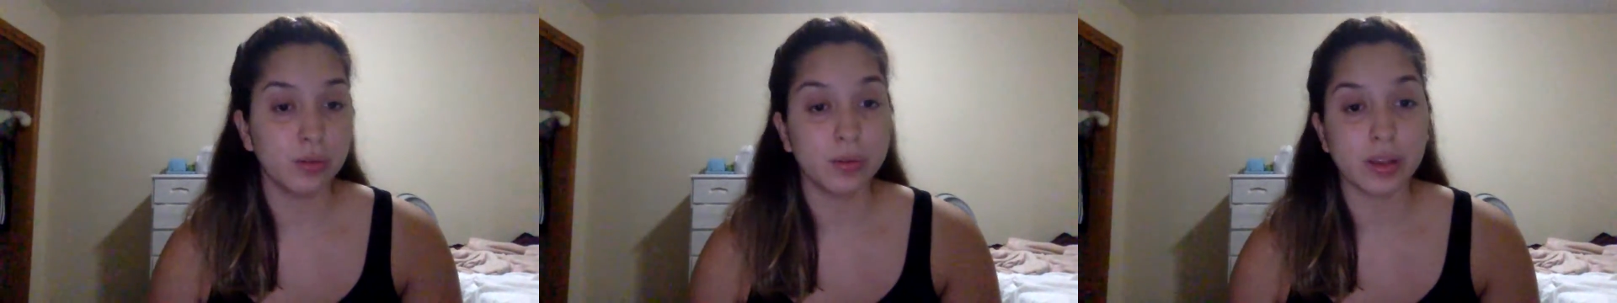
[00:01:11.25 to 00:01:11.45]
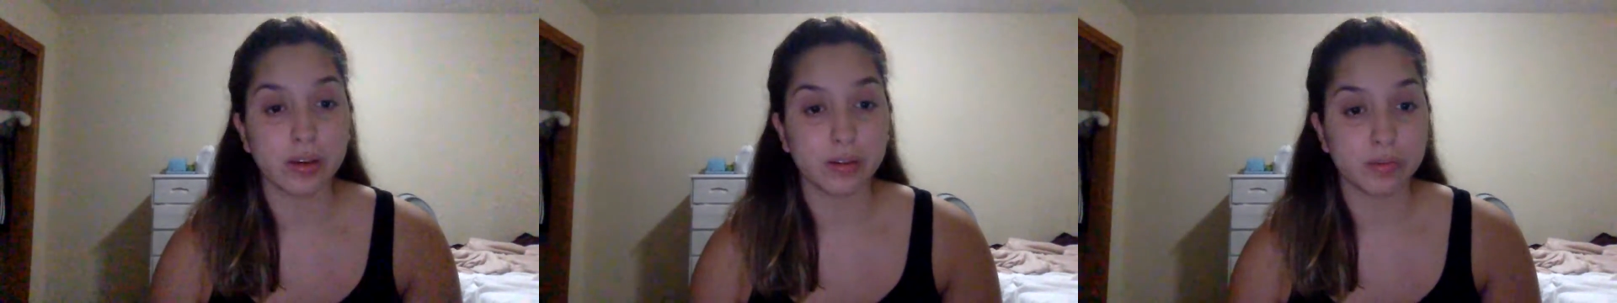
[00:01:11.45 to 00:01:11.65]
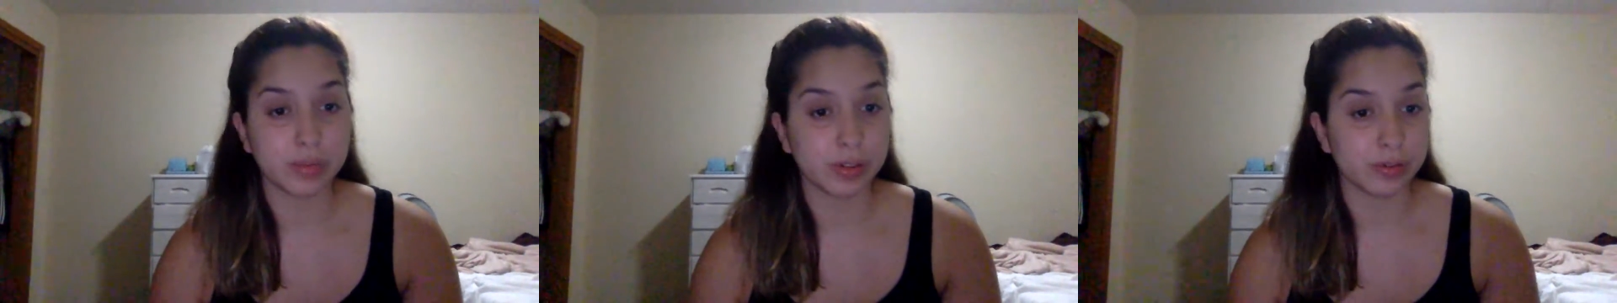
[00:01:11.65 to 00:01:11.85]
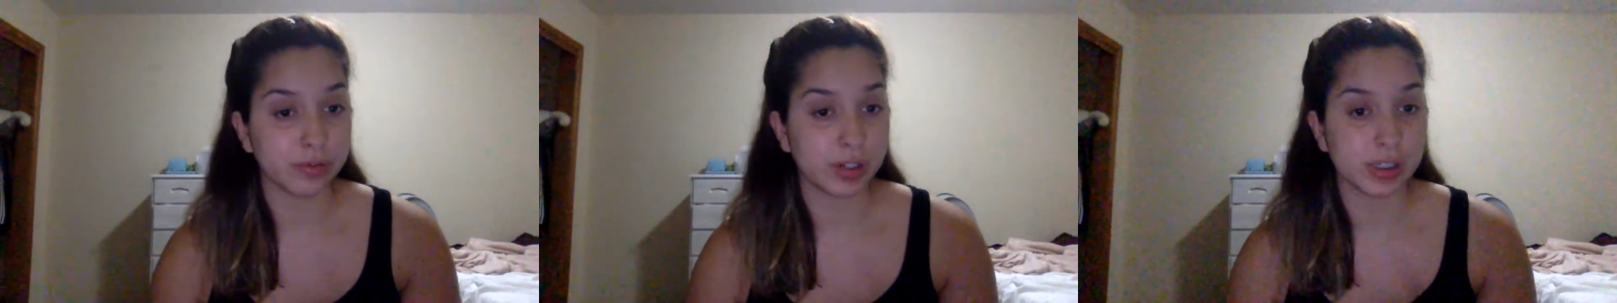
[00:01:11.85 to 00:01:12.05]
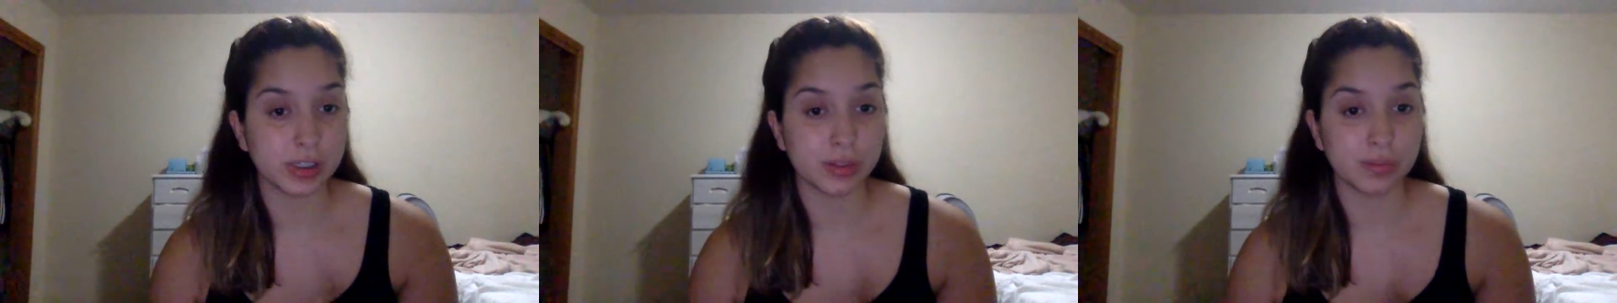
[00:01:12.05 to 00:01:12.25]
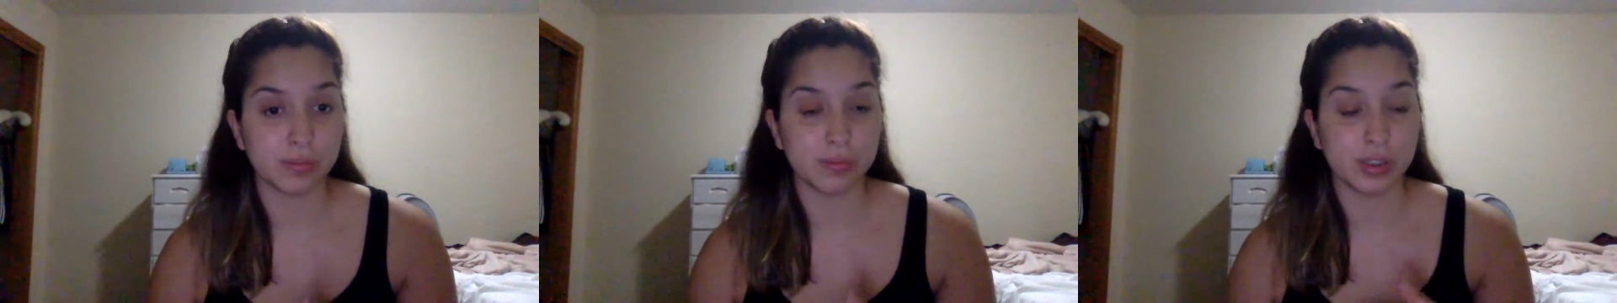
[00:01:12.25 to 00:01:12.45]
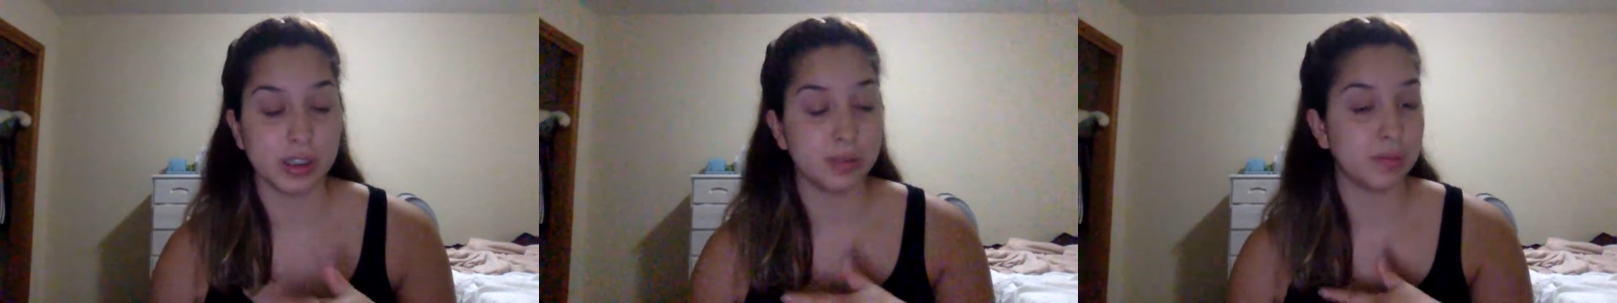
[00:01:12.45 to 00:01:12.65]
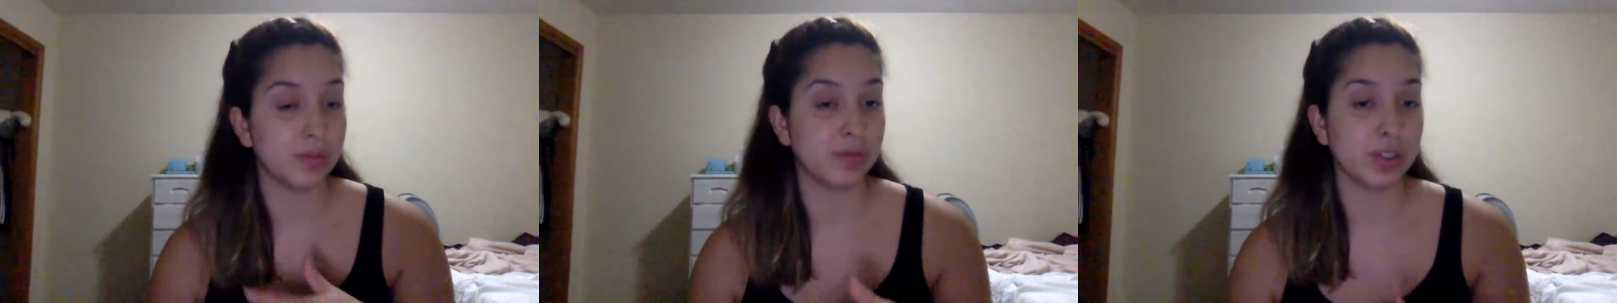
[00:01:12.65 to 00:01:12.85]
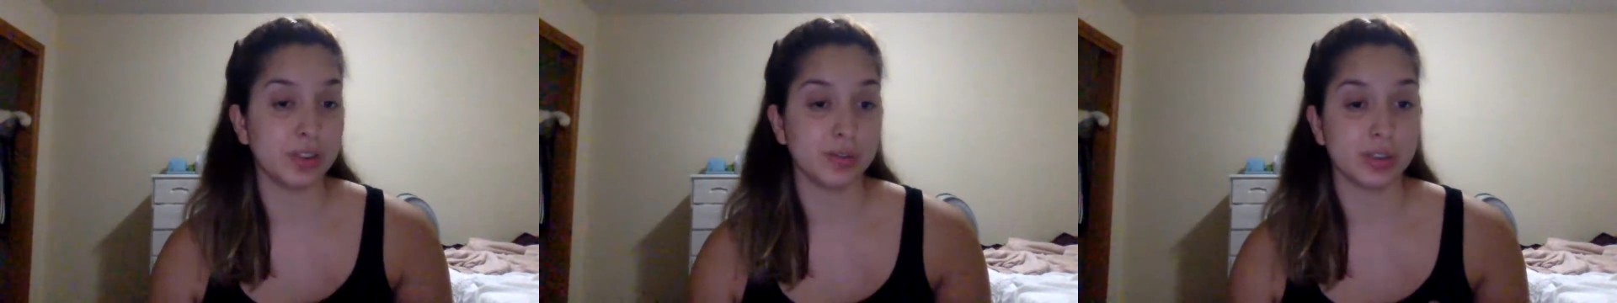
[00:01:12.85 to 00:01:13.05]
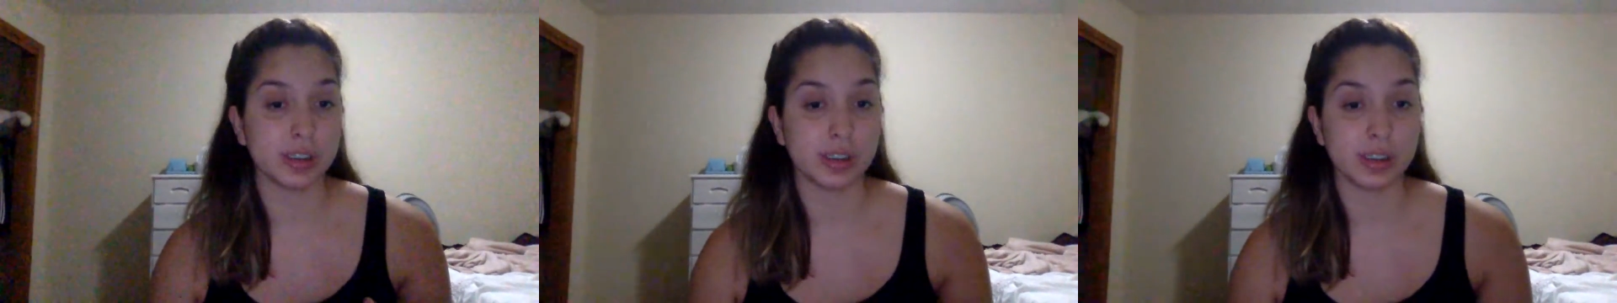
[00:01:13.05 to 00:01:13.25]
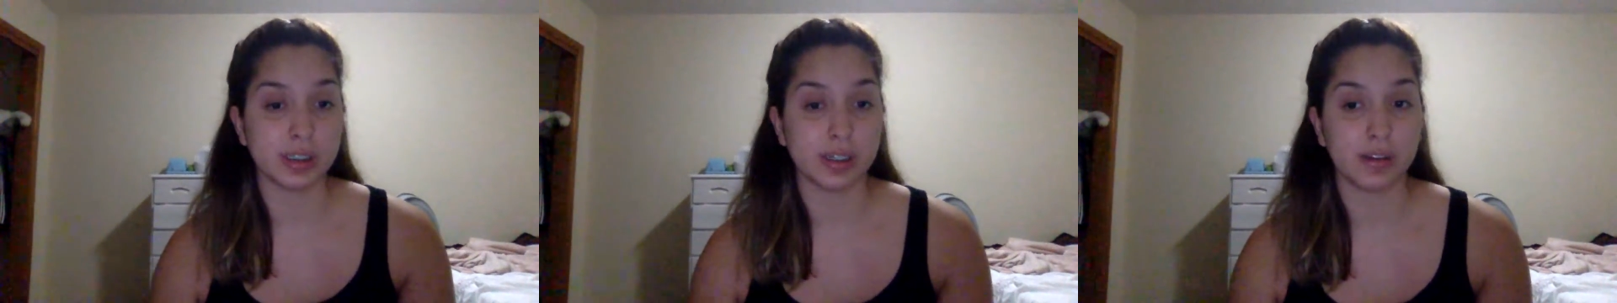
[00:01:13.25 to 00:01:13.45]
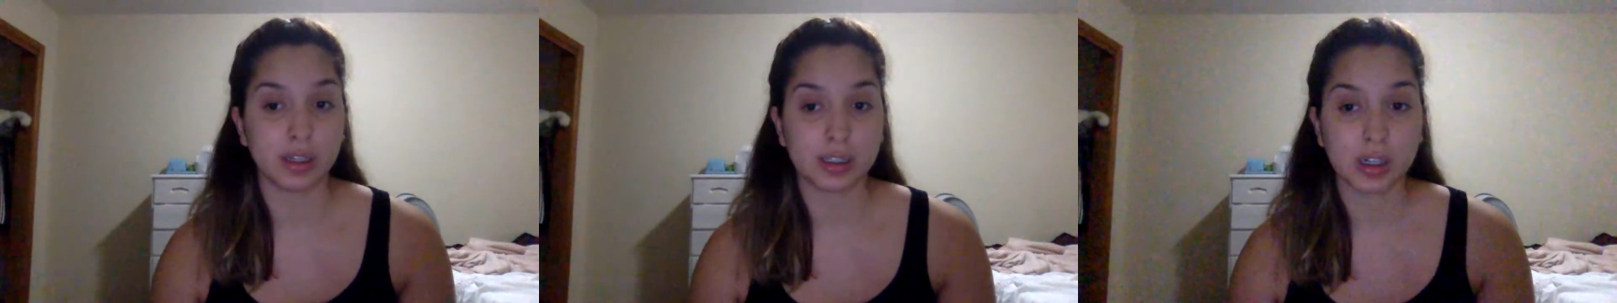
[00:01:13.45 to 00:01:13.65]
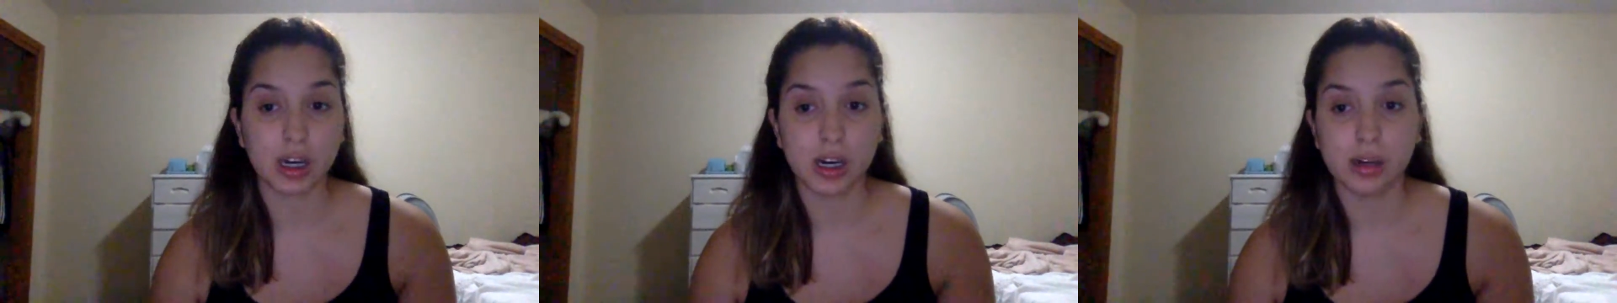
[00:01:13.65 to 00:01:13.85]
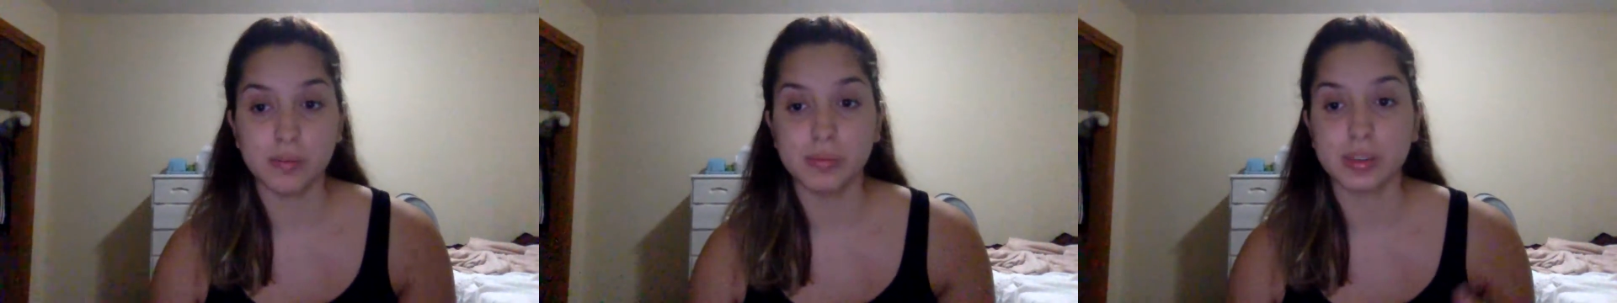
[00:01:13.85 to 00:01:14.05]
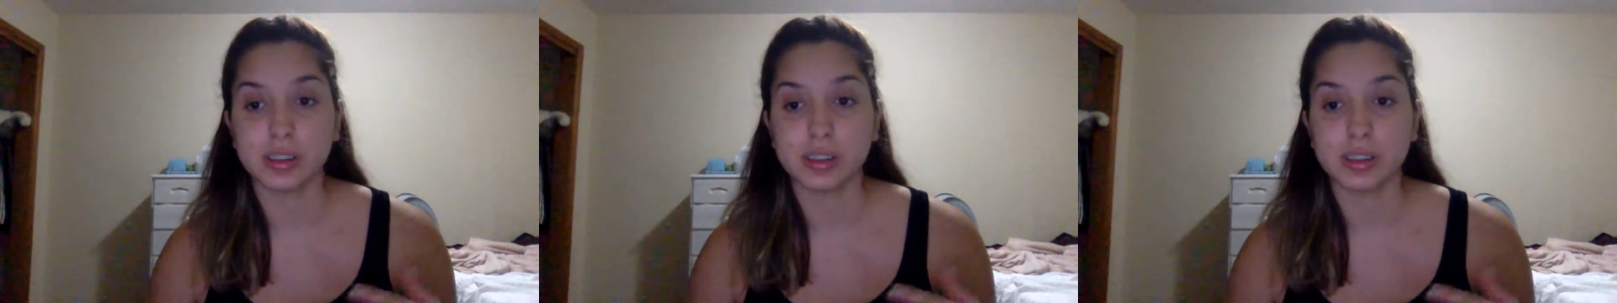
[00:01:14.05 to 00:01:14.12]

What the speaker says: he's been friends with since they had cubs,